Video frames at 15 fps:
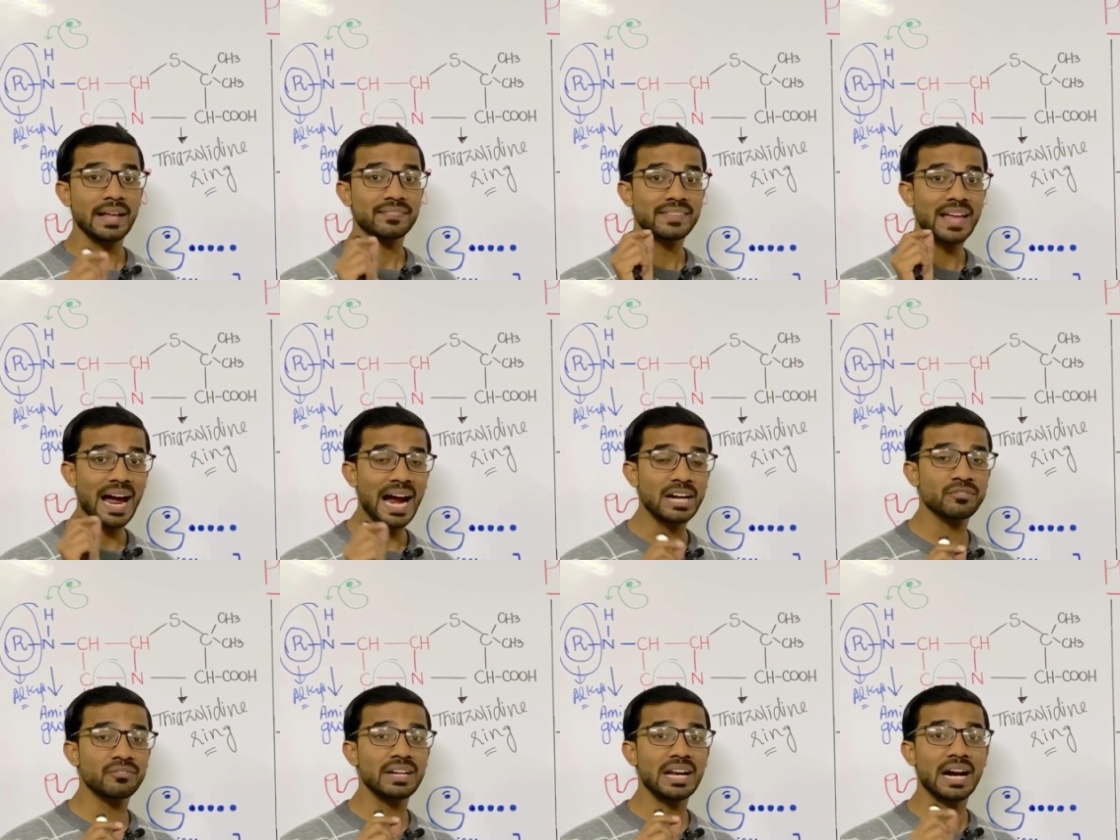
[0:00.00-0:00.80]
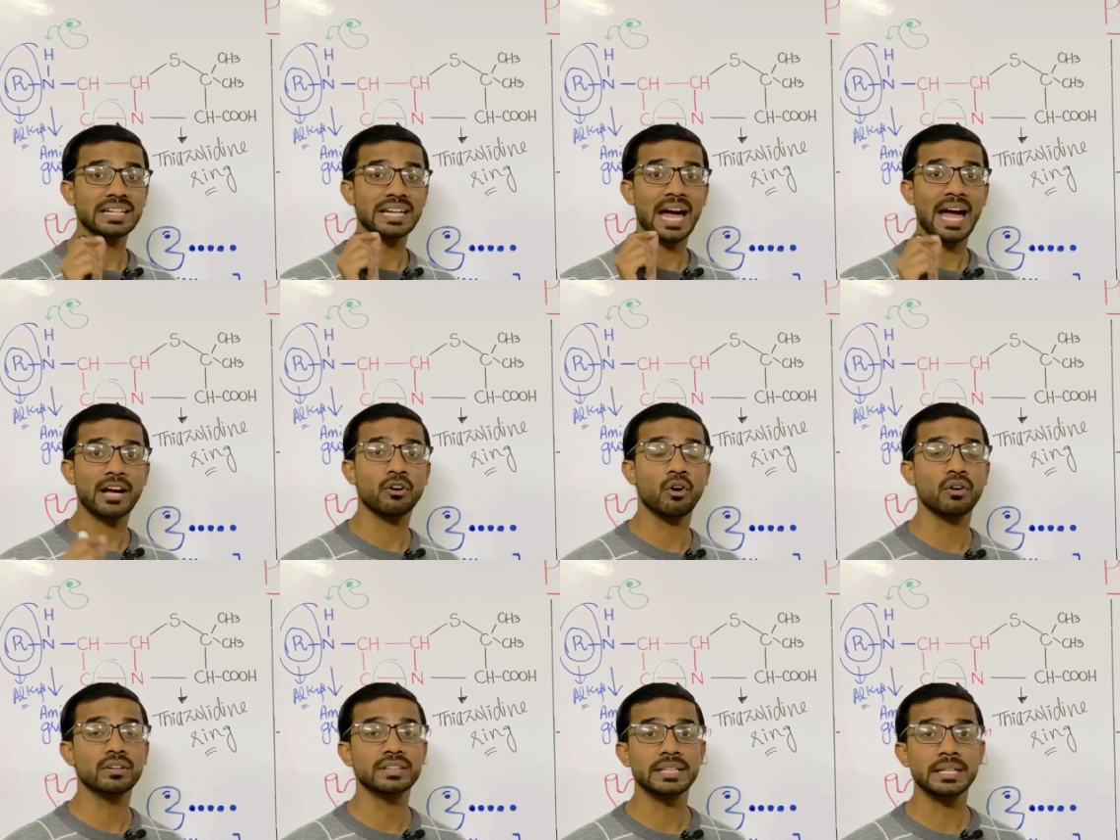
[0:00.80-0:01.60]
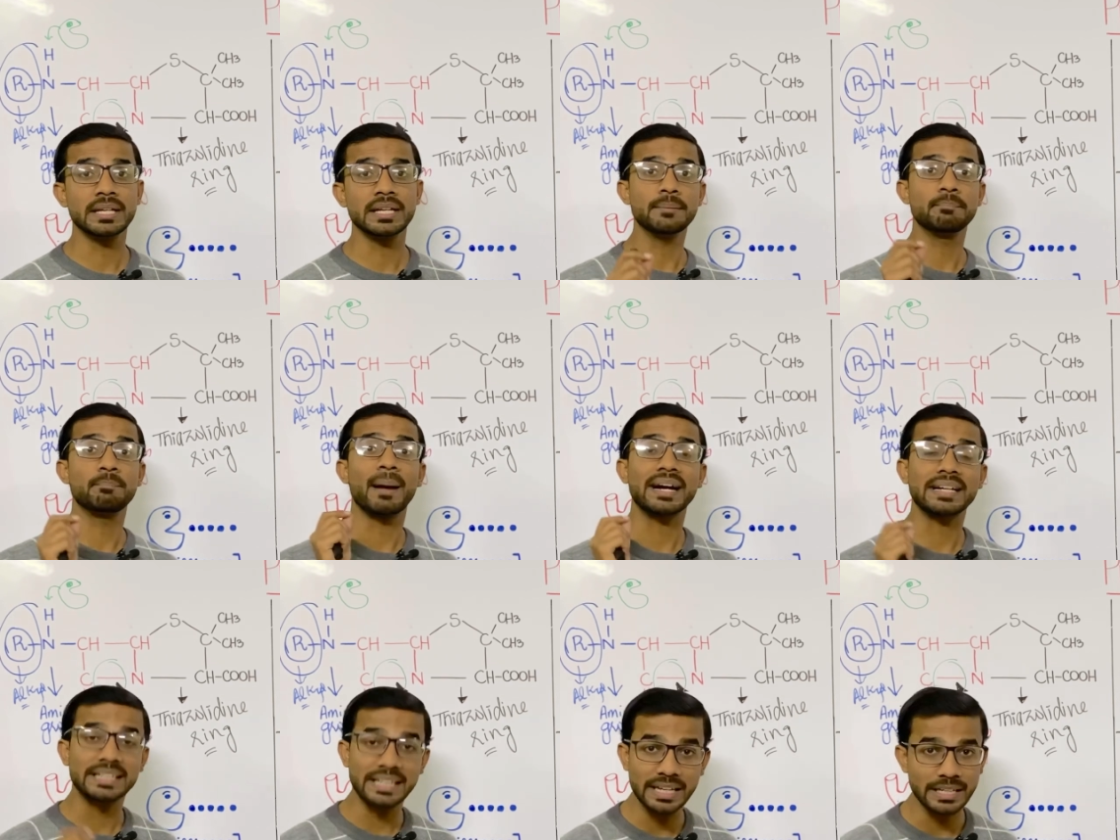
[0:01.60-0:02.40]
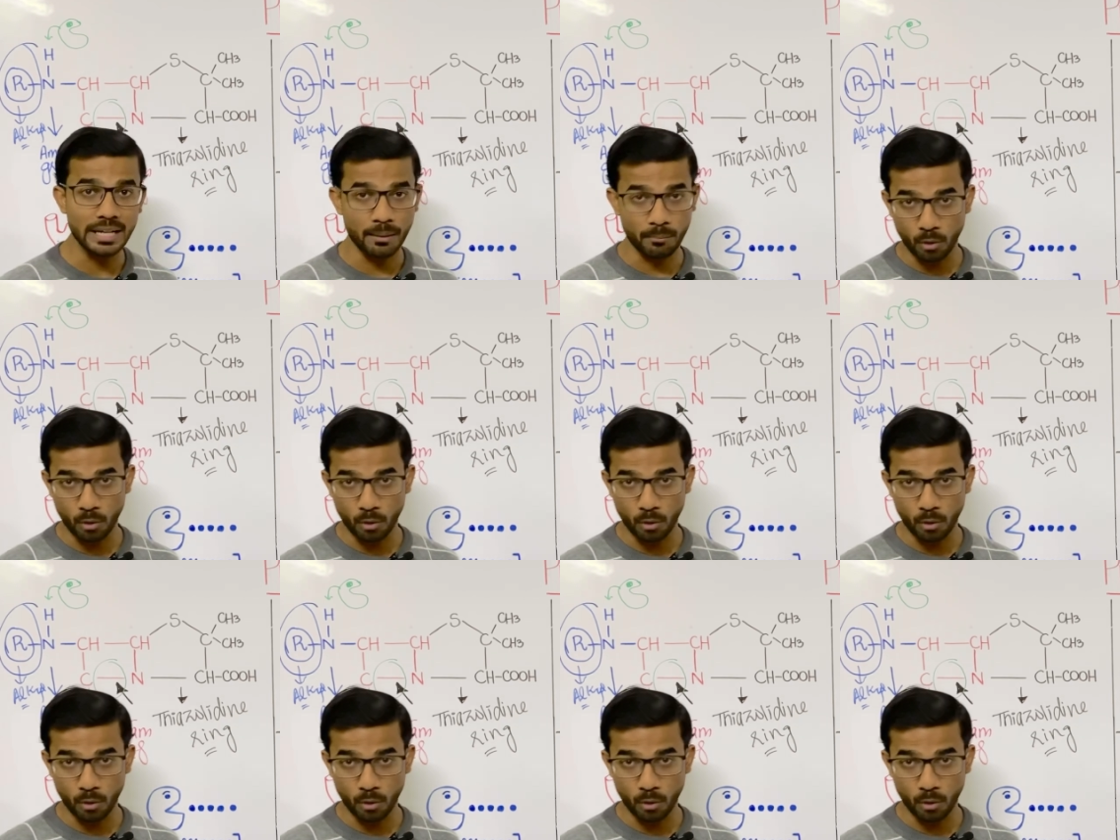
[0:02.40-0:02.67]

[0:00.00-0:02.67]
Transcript: that will attack on the bacteria,